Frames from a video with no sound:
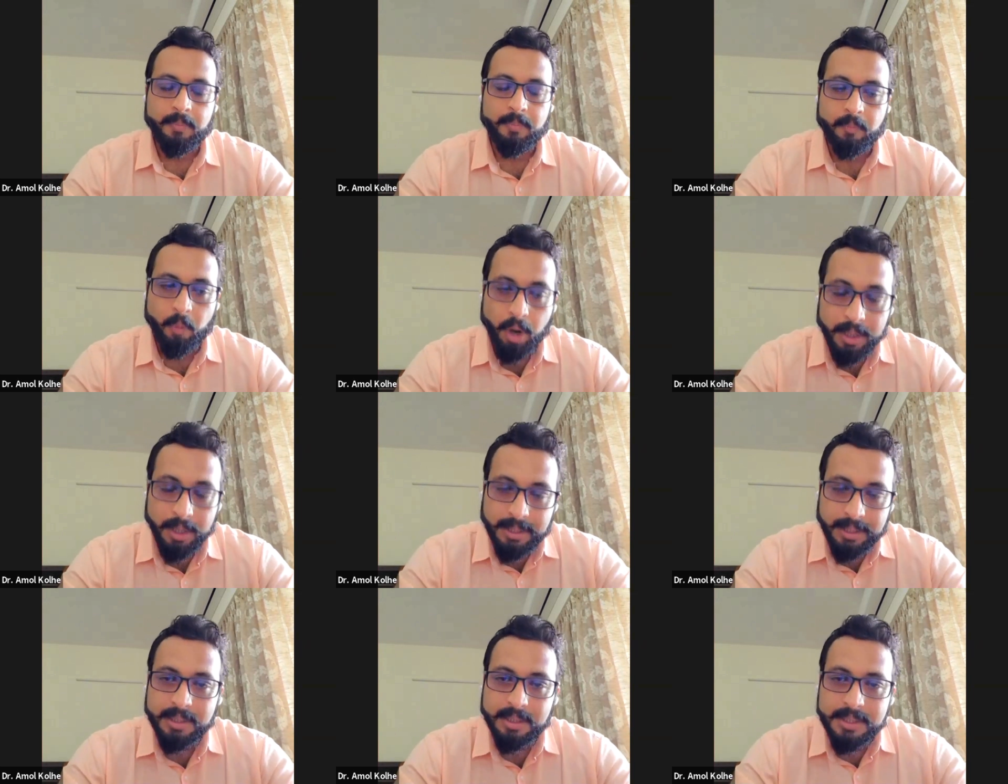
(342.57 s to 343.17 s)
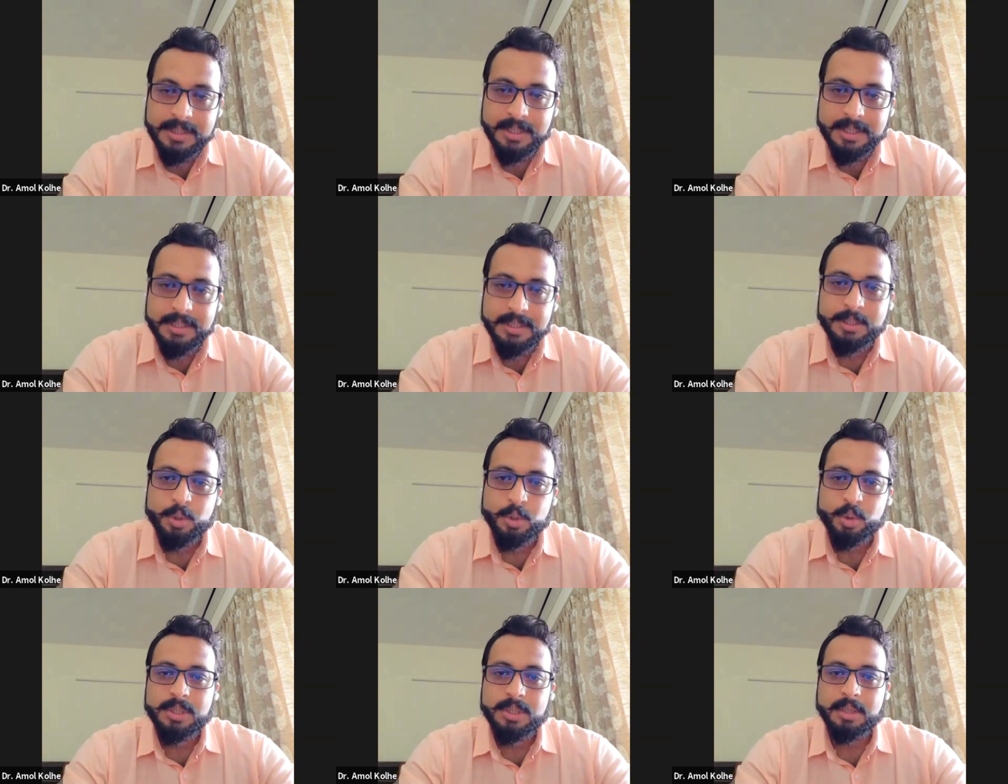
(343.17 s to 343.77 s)
what is
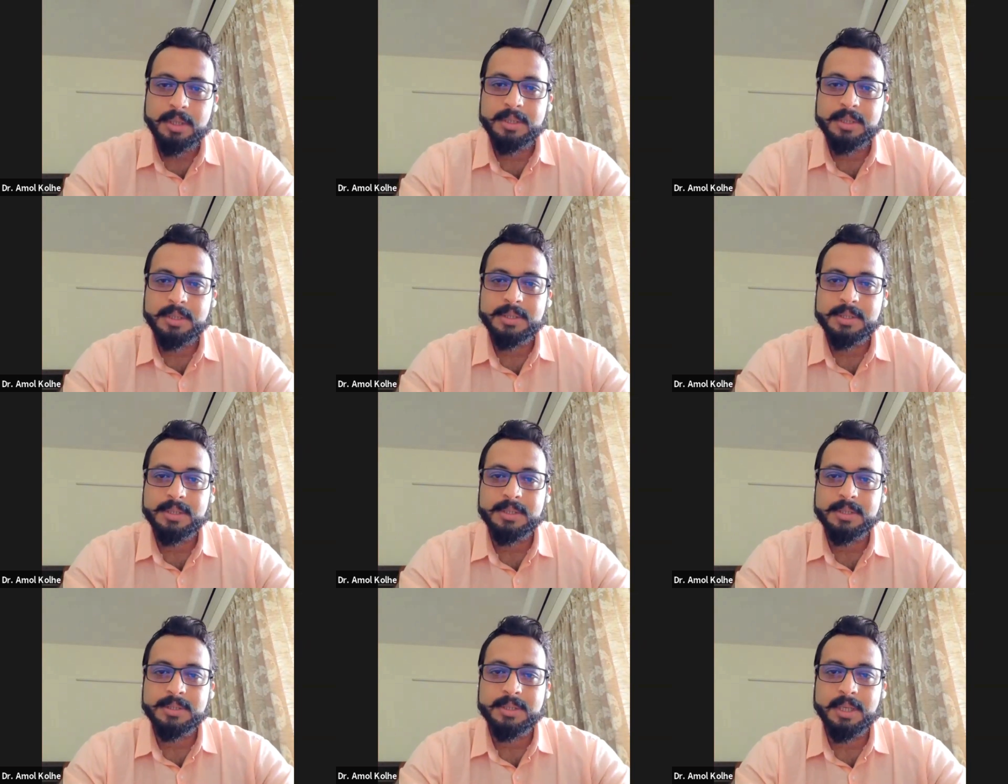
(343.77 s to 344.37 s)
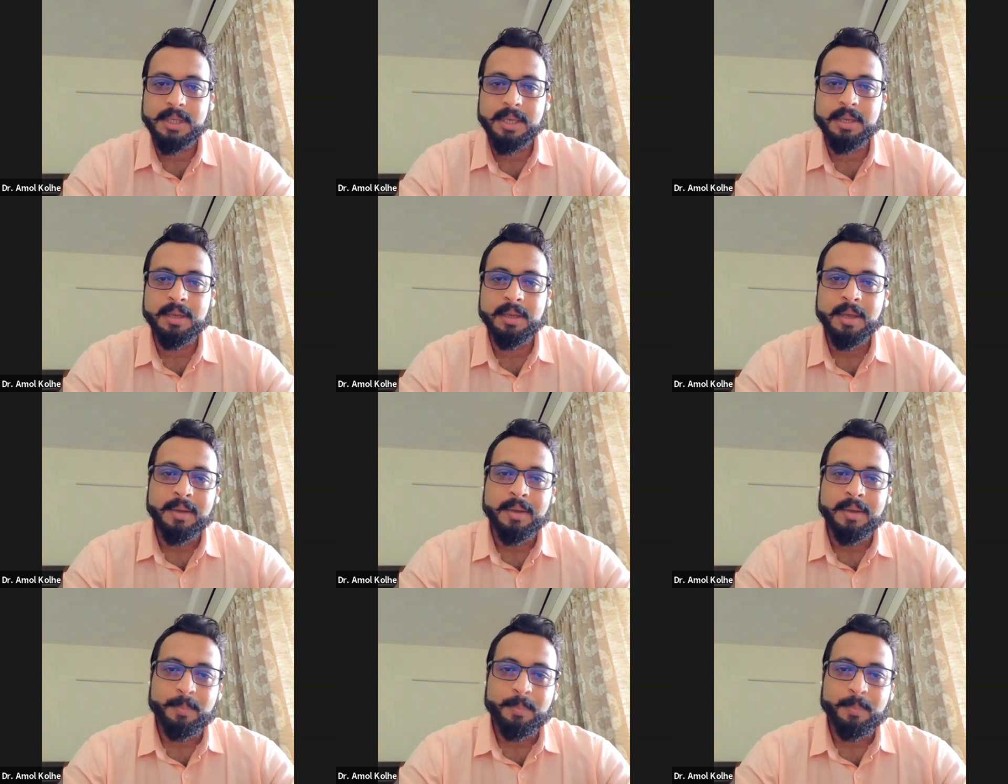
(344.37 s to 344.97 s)
social distancing,